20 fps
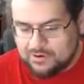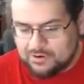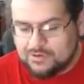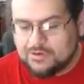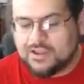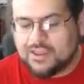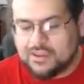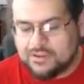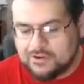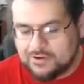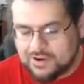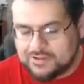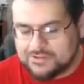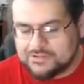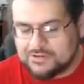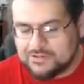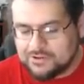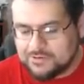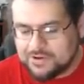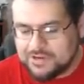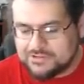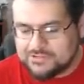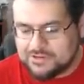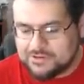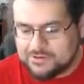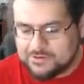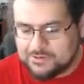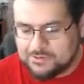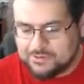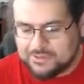Okay, you're answering the question.
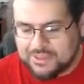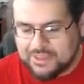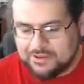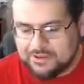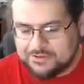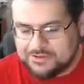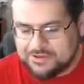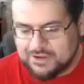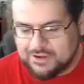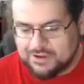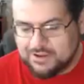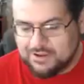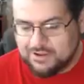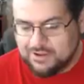Cool, thank you, Jeannie.